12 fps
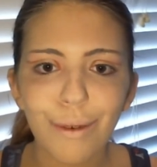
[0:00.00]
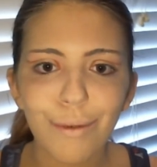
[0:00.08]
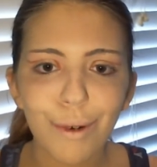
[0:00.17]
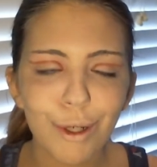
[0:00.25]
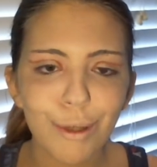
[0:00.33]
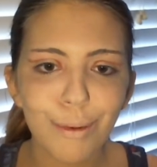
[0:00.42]
of
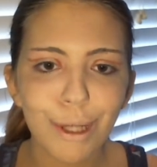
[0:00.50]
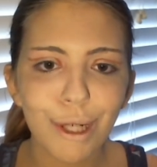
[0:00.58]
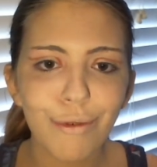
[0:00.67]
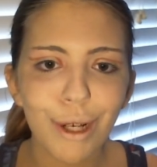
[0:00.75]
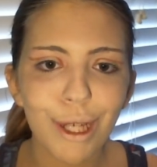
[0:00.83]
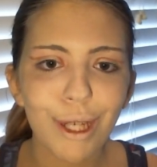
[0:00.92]
course we're gonna
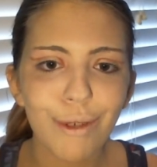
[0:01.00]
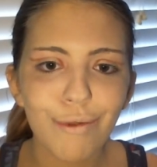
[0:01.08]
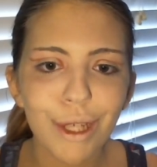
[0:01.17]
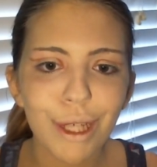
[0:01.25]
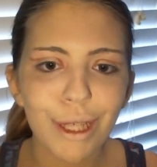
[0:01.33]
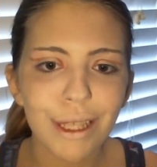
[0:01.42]
fucking
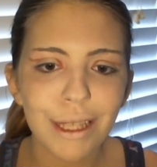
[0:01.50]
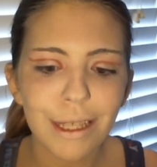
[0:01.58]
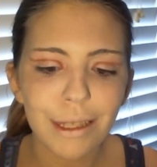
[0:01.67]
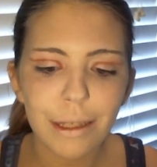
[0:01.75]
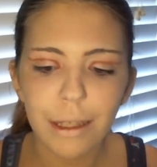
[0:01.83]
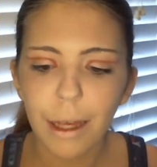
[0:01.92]
fix
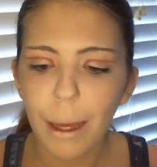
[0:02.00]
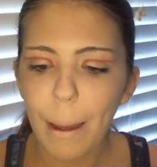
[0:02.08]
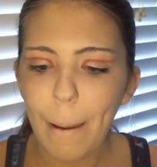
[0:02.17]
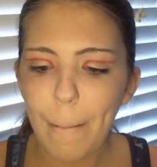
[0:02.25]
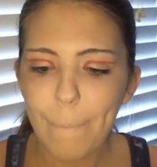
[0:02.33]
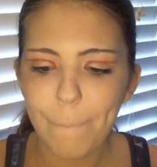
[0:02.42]
this.
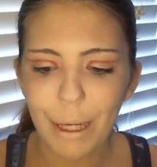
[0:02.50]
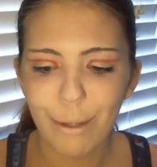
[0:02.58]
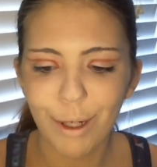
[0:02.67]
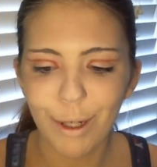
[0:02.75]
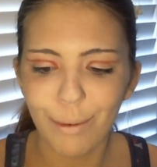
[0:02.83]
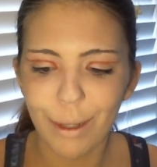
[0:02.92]

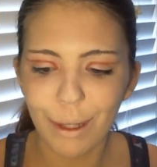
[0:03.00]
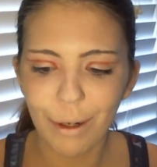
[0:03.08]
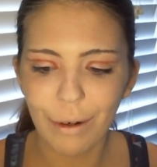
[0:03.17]
But what we are